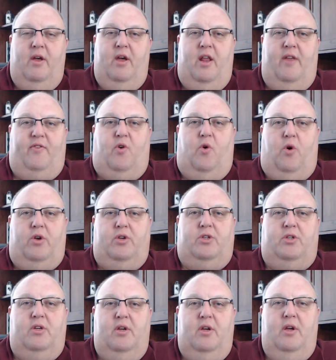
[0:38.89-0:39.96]
and of
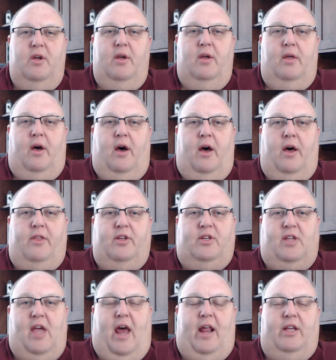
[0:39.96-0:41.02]
course, the
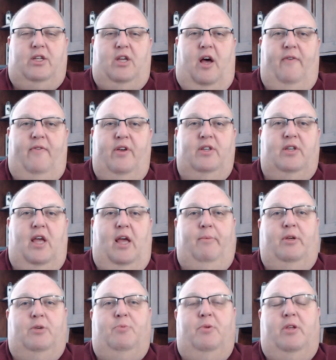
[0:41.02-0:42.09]
status of his
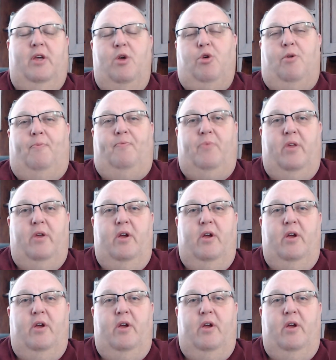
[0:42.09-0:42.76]
habeas petition.